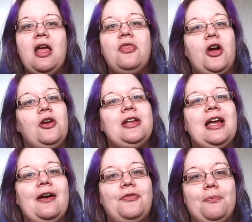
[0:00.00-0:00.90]
they only
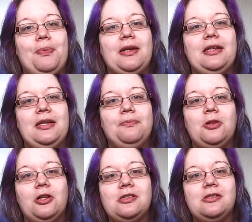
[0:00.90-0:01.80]
have the butter lip
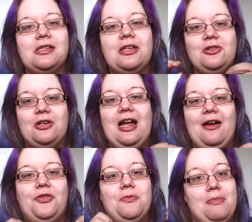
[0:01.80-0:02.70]
glosses they don't
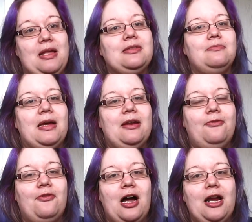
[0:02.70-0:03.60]
have the matte
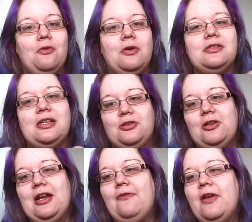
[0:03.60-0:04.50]
mattifying ones they
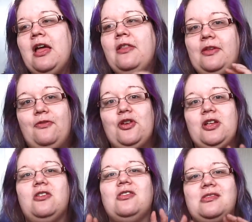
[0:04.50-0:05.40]
don't have they've only
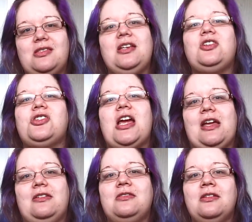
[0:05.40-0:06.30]
got six
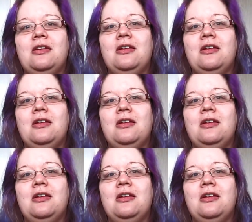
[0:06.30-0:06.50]
shades